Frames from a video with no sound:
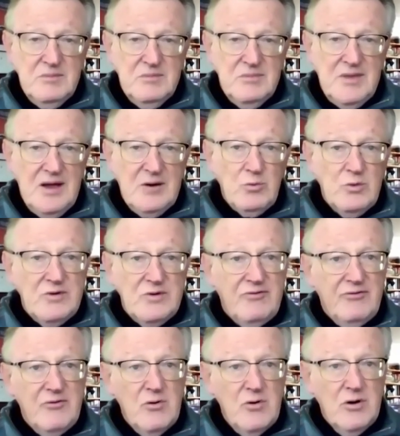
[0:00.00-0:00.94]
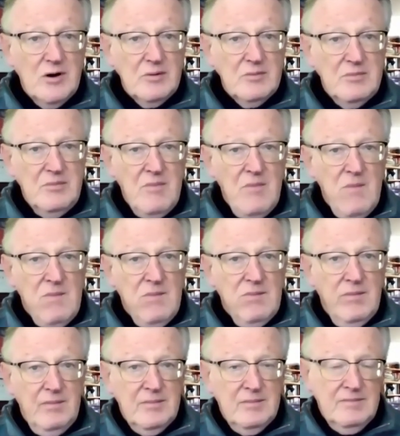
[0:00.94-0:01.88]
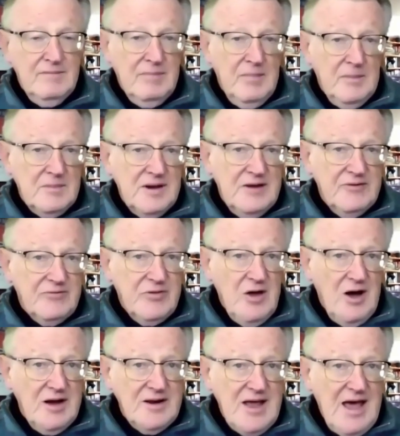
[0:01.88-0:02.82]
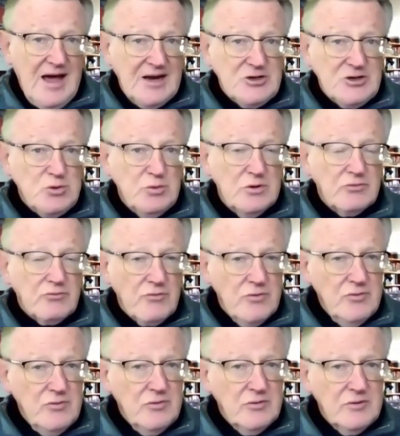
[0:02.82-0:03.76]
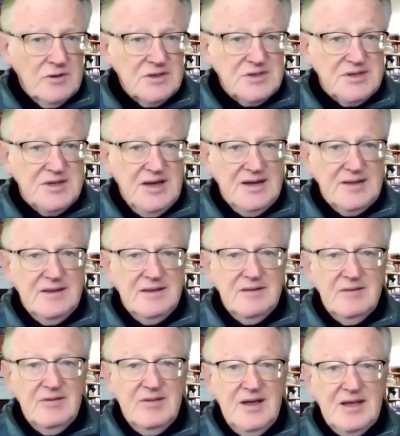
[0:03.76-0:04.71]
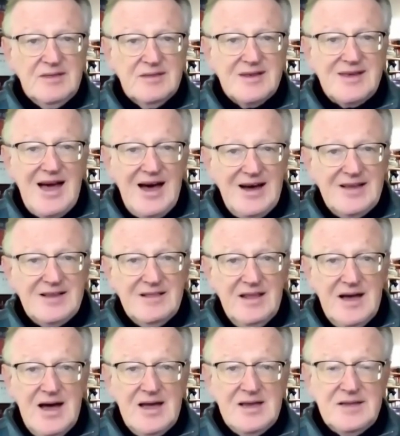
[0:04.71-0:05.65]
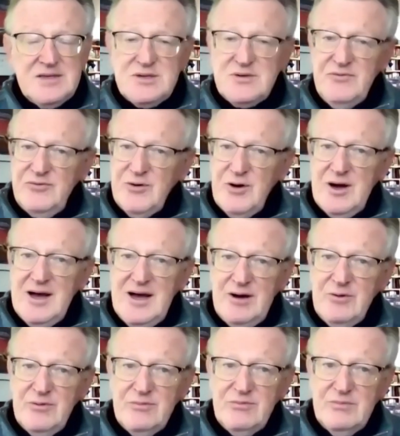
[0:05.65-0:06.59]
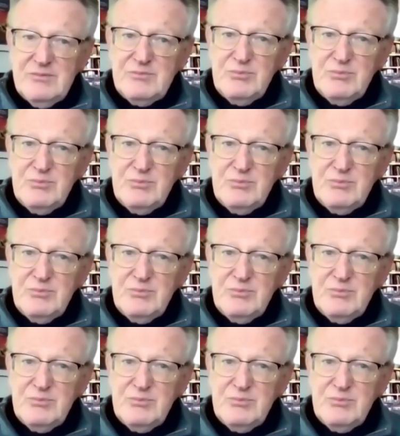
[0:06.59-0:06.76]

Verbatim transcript: that would form if not actual rules then then guidelines for how